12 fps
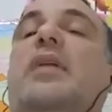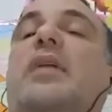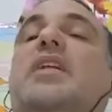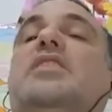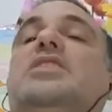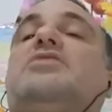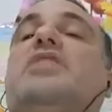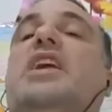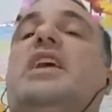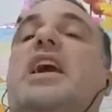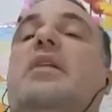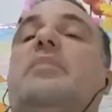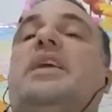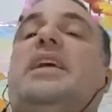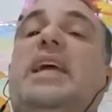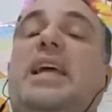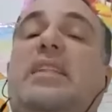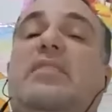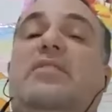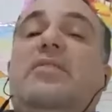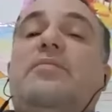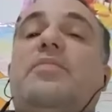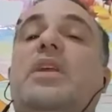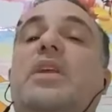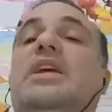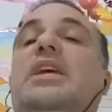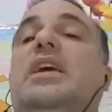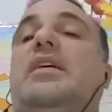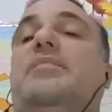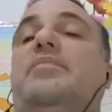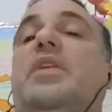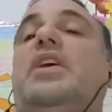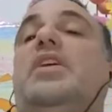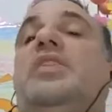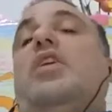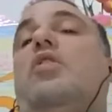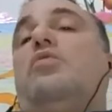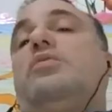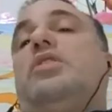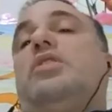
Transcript: that the Israeli army killed um, its own